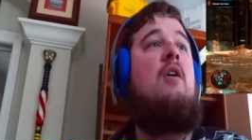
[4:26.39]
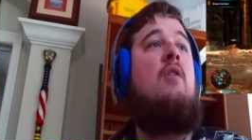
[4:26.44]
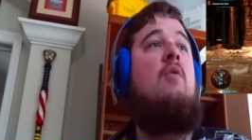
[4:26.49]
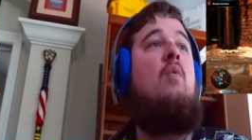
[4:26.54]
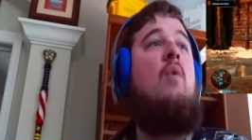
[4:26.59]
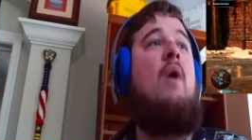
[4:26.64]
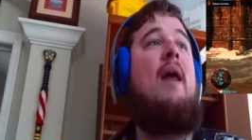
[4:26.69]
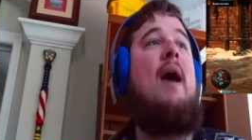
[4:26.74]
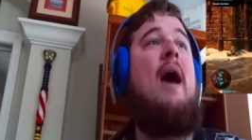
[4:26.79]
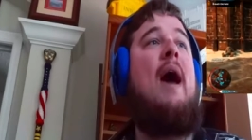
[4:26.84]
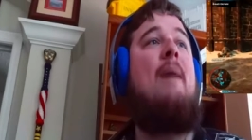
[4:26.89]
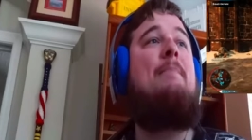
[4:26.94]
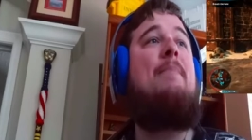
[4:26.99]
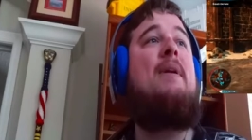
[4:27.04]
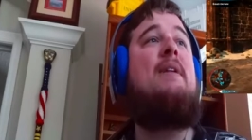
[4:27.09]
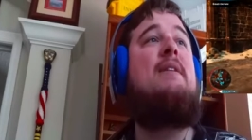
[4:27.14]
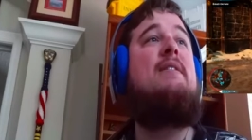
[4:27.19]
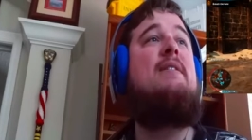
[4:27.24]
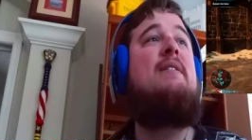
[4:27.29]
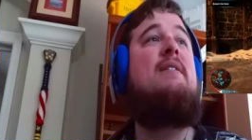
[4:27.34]
What
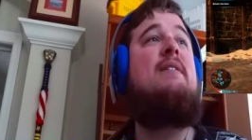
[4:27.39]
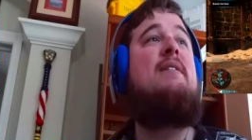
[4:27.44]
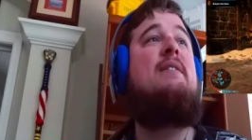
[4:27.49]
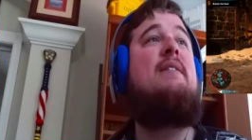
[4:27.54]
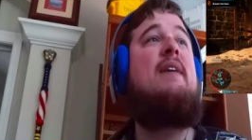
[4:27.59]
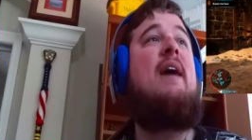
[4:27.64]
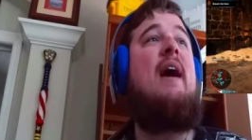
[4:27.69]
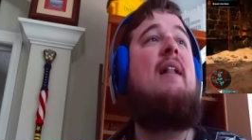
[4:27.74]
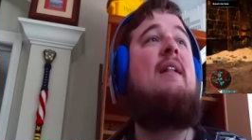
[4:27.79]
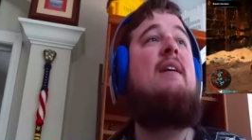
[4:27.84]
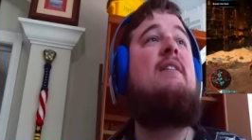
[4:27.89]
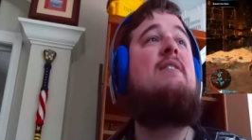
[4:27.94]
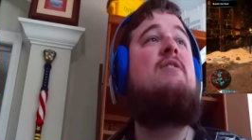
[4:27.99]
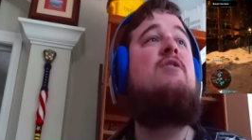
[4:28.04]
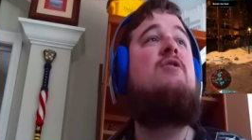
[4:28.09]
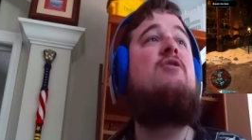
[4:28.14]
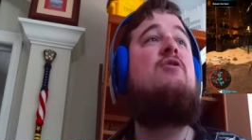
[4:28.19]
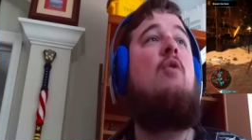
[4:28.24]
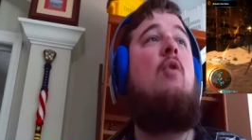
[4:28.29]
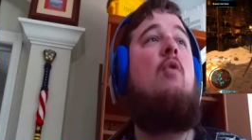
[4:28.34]
happened to Talion's
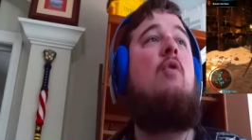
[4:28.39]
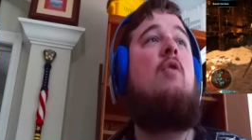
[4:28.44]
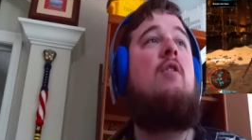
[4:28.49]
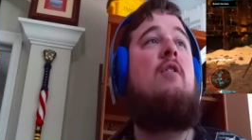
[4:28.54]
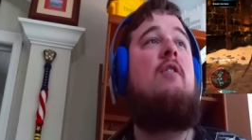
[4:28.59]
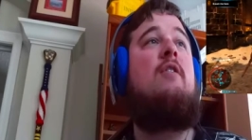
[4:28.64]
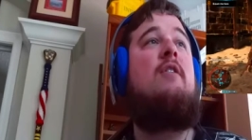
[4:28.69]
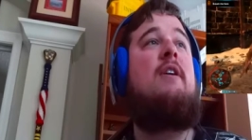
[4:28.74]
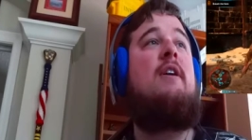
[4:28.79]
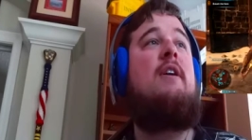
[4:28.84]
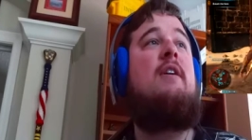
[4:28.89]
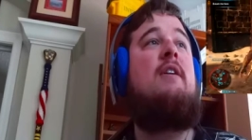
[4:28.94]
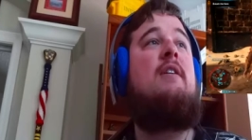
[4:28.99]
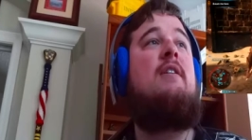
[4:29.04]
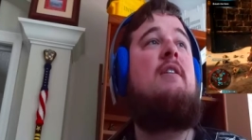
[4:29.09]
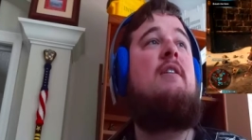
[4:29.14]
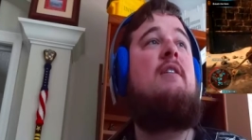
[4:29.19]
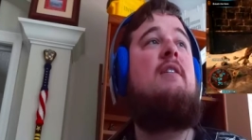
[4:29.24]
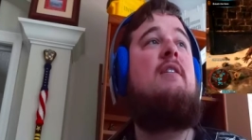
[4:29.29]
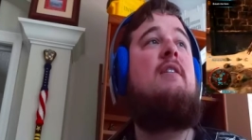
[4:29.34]
sword?
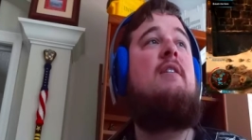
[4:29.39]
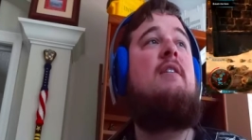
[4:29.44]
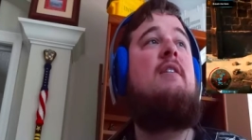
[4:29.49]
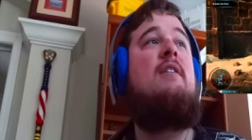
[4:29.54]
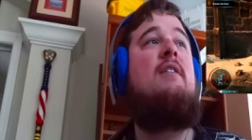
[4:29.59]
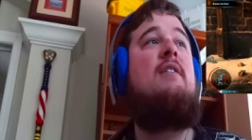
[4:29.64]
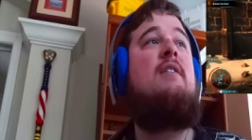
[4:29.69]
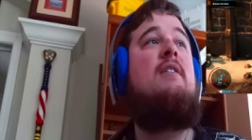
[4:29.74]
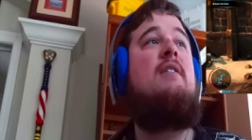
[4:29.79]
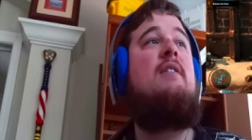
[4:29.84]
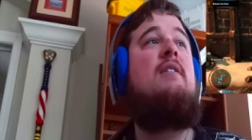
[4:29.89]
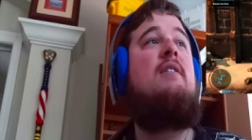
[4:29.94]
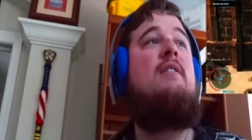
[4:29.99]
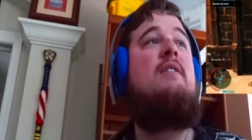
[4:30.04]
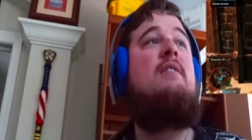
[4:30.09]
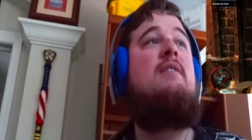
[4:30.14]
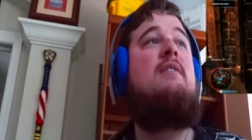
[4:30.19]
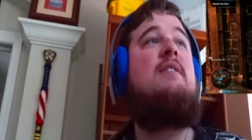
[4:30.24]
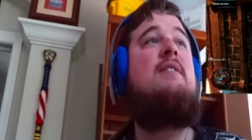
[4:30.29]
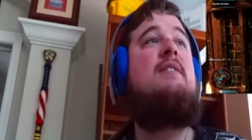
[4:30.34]

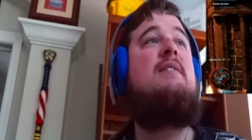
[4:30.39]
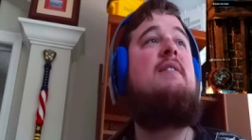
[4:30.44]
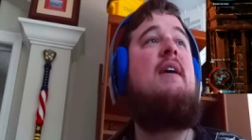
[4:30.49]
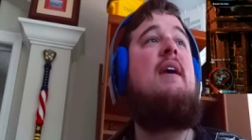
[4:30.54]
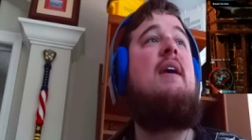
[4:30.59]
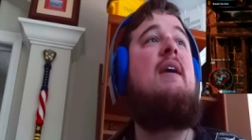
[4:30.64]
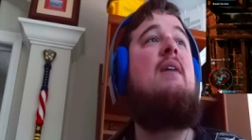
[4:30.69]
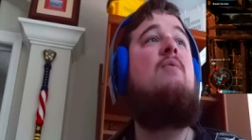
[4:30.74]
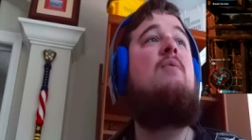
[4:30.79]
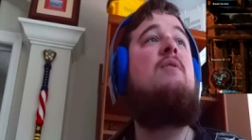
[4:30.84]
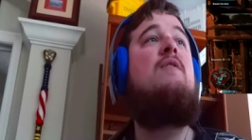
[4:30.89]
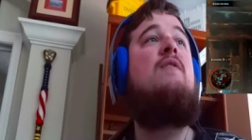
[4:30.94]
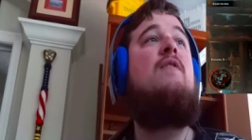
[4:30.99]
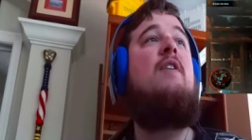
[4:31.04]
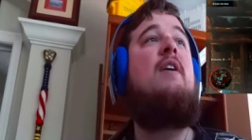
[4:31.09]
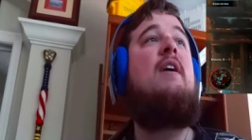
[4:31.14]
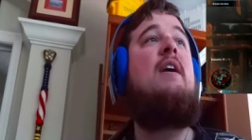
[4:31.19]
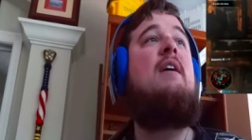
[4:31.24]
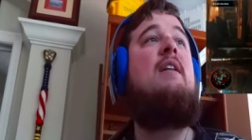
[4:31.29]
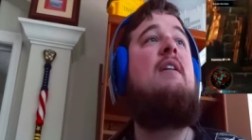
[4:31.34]
This thing was
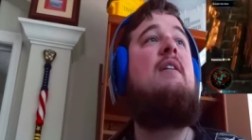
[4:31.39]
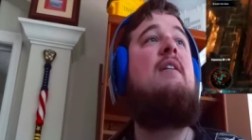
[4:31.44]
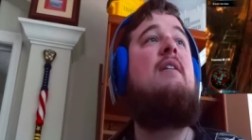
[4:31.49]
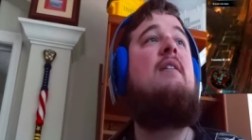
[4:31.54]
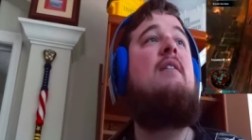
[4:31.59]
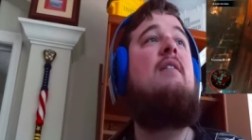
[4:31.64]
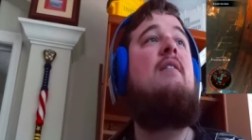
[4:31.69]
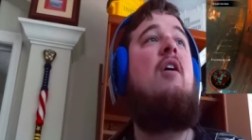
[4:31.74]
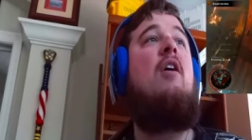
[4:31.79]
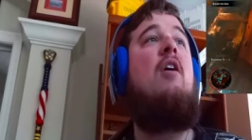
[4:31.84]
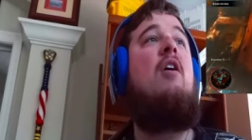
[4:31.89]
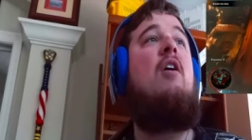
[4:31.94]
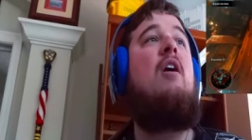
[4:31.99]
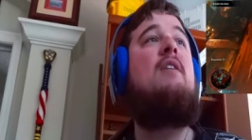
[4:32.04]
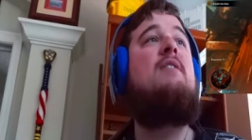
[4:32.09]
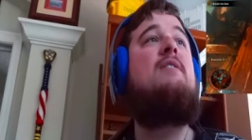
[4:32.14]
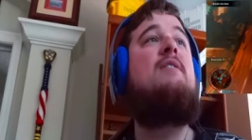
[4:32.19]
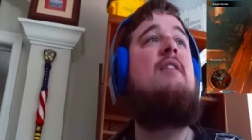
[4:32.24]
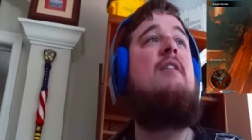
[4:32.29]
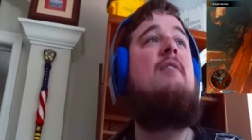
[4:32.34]
friggin'
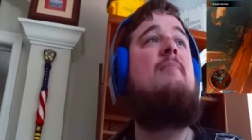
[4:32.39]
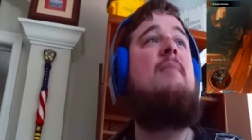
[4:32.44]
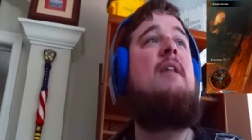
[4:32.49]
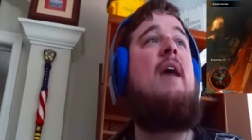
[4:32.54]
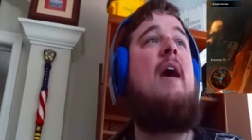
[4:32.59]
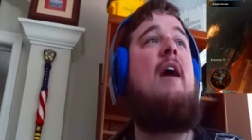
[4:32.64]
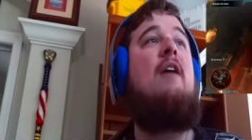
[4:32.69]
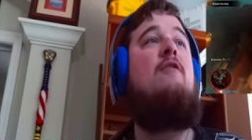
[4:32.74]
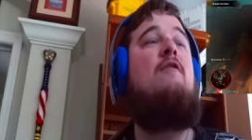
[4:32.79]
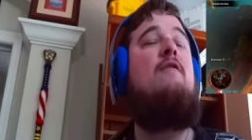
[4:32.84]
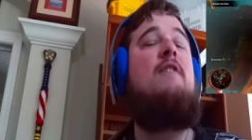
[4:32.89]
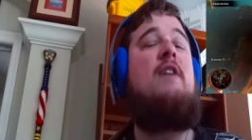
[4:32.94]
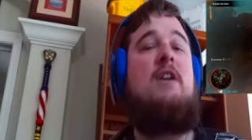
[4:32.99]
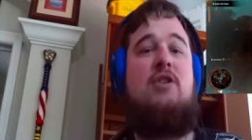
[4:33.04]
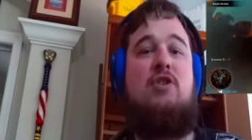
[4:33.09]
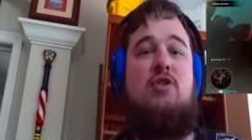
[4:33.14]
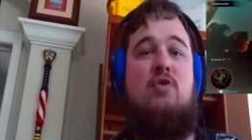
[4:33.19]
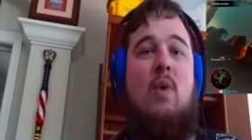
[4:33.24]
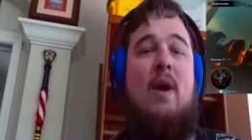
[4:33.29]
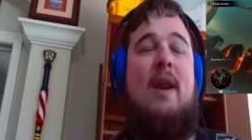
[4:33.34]
awesome and
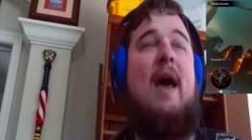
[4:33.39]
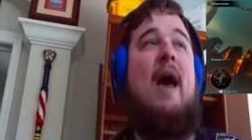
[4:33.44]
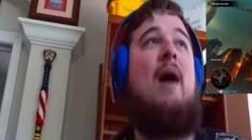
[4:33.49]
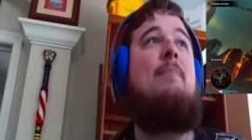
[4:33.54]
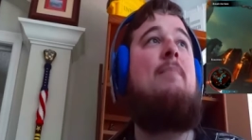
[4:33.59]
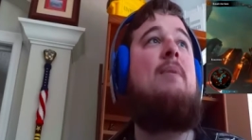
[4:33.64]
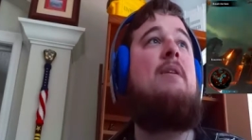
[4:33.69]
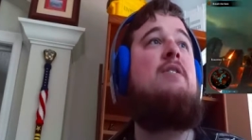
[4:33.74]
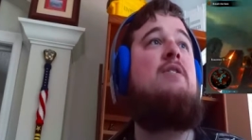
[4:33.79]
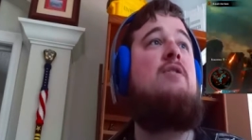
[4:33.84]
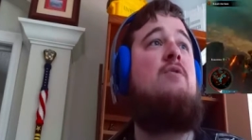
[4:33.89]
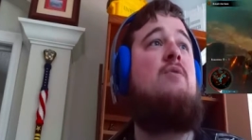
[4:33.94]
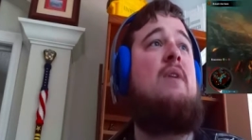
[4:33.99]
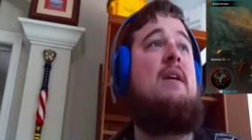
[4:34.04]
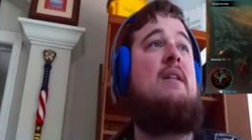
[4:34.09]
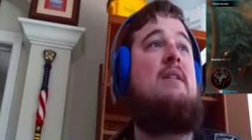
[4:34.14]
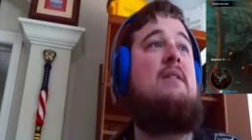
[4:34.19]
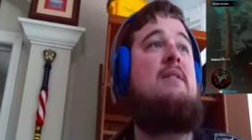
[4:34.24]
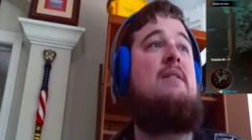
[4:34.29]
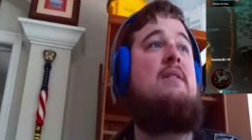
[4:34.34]
elvish. What happened to
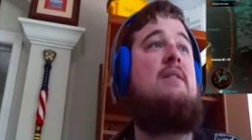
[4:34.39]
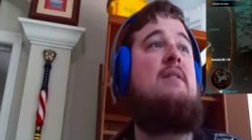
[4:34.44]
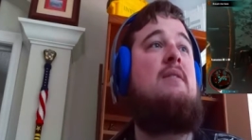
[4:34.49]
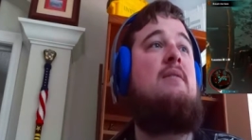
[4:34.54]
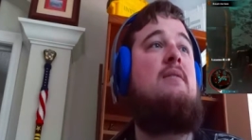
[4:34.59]
it?